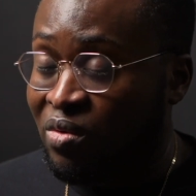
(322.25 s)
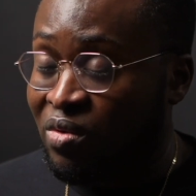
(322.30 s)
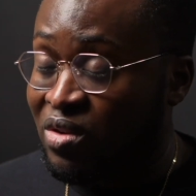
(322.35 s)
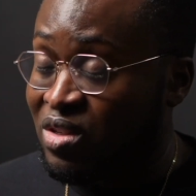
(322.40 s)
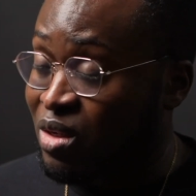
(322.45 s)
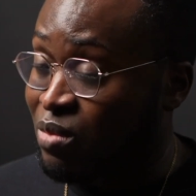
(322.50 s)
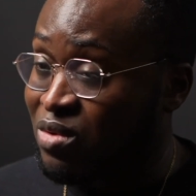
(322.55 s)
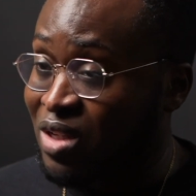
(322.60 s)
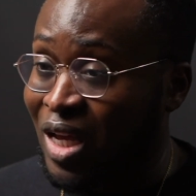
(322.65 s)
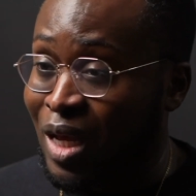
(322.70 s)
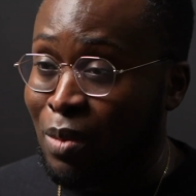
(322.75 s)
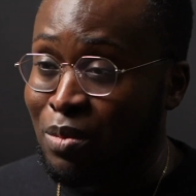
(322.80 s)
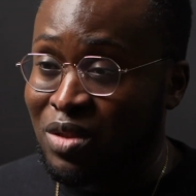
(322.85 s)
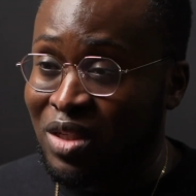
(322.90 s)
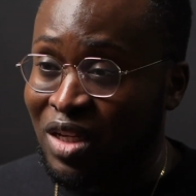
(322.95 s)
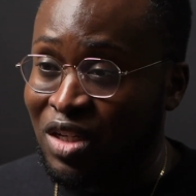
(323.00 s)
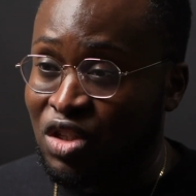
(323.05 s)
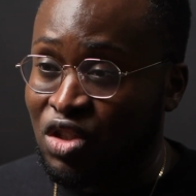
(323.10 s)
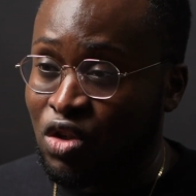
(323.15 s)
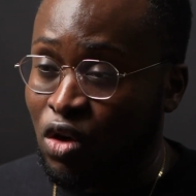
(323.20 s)
Sometimes
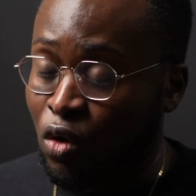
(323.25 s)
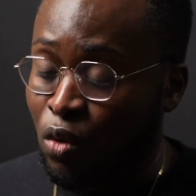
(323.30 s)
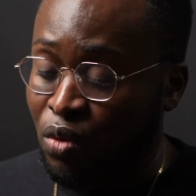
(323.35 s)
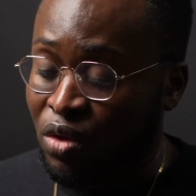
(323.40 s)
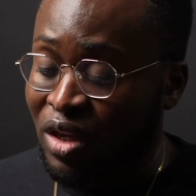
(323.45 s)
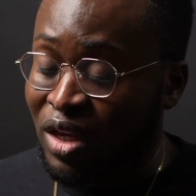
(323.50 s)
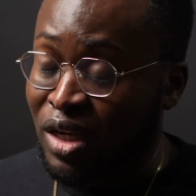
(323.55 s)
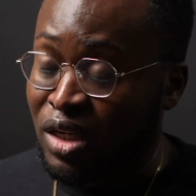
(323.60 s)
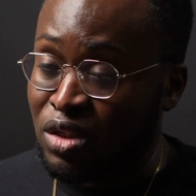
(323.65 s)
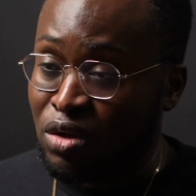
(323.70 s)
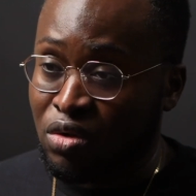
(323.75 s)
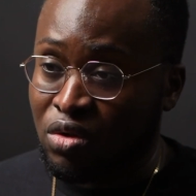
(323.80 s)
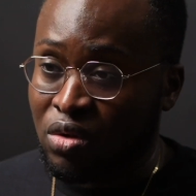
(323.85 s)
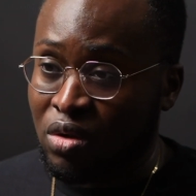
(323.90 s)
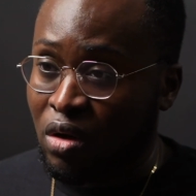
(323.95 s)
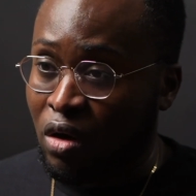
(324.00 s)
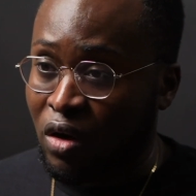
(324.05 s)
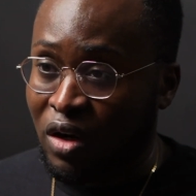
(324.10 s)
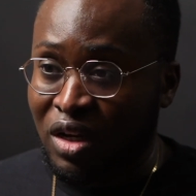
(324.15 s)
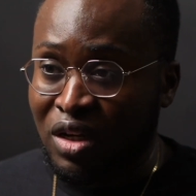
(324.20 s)
they show things
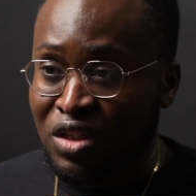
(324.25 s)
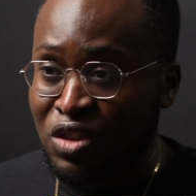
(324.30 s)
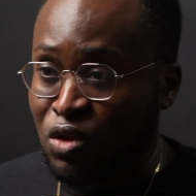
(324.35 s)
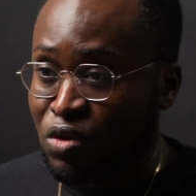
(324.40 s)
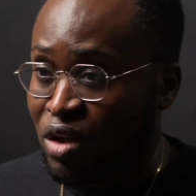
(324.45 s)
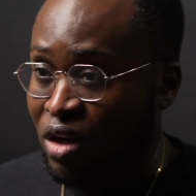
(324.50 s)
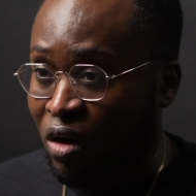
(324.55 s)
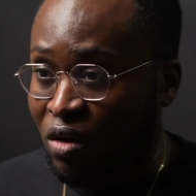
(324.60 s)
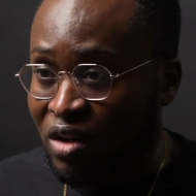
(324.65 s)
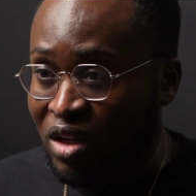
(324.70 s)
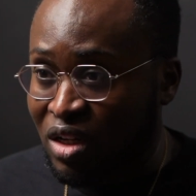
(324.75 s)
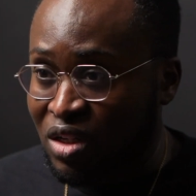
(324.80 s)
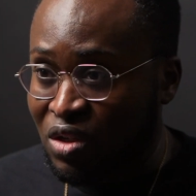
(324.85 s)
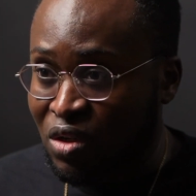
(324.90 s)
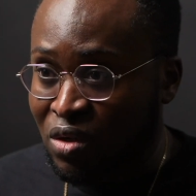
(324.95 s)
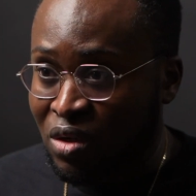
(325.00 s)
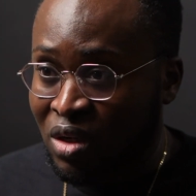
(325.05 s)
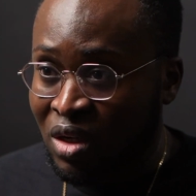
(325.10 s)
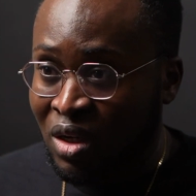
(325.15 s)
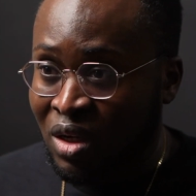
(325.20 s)
are injured that aren't
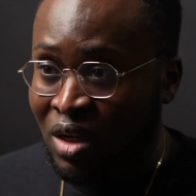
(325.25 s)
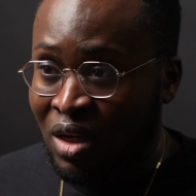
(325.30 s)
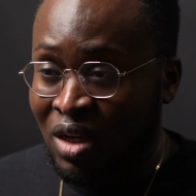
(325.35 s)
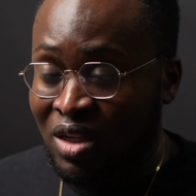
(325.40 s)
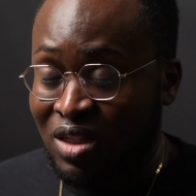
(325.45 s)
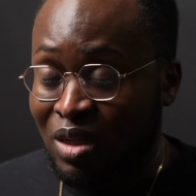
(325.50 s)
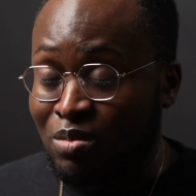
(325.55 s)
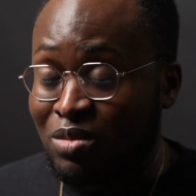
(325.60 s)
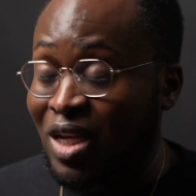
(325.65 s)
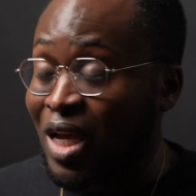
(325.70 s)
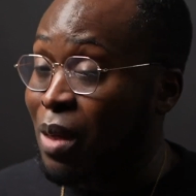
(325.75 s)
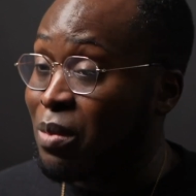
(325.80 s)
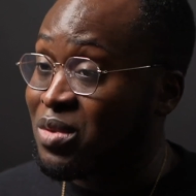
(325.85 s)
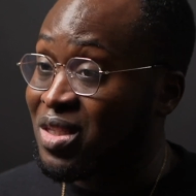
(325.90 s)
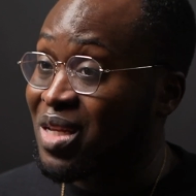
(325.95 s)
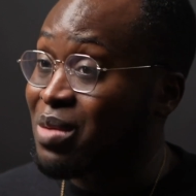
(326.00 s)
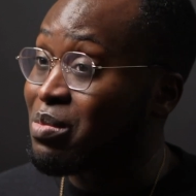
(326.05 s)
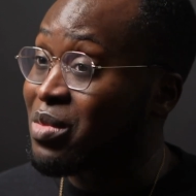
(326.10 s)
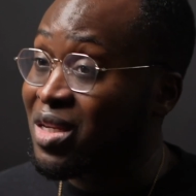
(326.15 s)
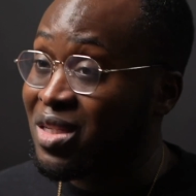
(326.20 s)
injured, sometimes
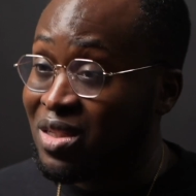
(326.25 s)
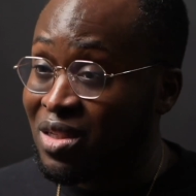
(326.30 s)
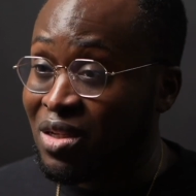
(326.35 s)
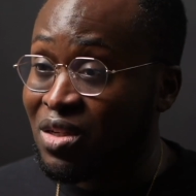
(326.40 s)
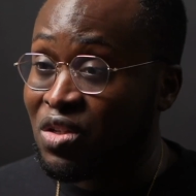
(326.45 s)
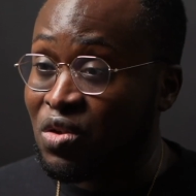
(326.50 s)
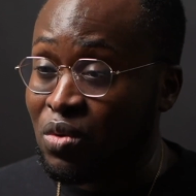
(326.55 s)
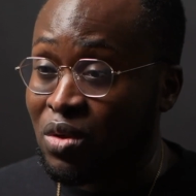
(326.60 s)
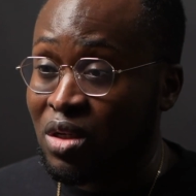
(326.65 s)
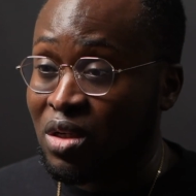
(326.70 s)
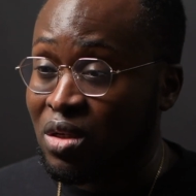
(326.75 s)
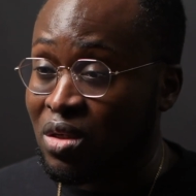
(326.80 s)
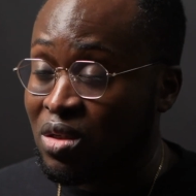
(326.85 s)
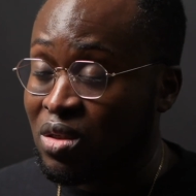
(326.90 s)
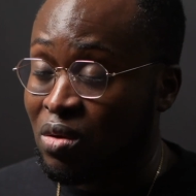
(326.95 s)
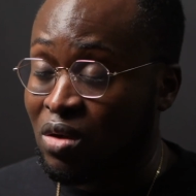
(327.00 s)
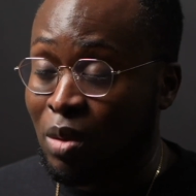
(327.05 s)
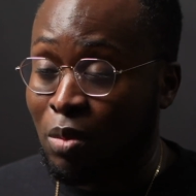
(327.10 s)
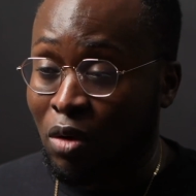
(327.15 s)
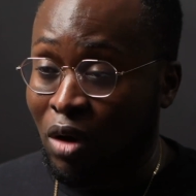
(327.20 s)
they miss injury,
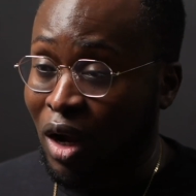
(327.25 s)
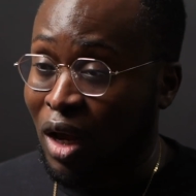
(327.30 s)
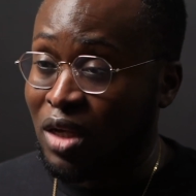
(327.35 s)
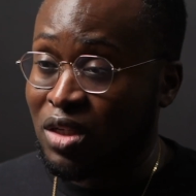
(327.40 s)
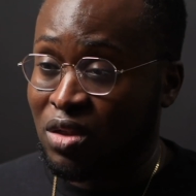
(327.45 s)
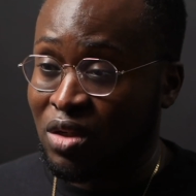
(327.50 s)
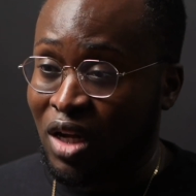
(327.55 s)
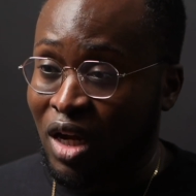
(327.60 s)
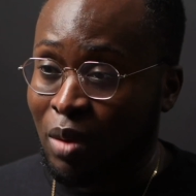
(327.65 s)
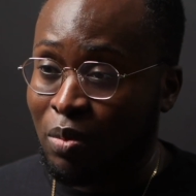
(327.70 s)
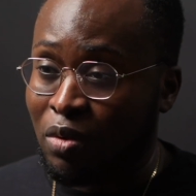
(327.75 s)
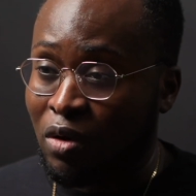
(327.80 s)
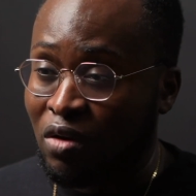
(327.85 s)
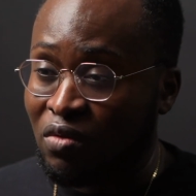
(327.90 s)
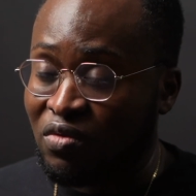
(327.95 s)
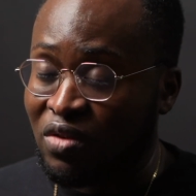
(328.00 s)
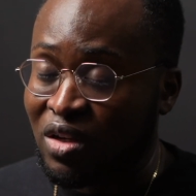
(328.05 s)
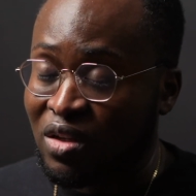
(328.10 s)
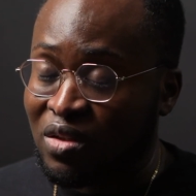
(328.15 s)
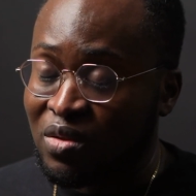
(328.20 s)
so MRIs are not
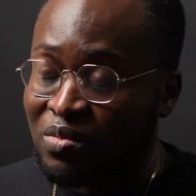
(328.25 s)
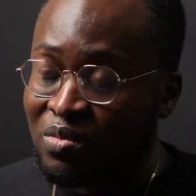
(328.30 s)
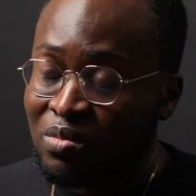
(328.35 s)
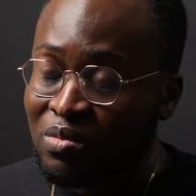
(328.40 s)
perfect.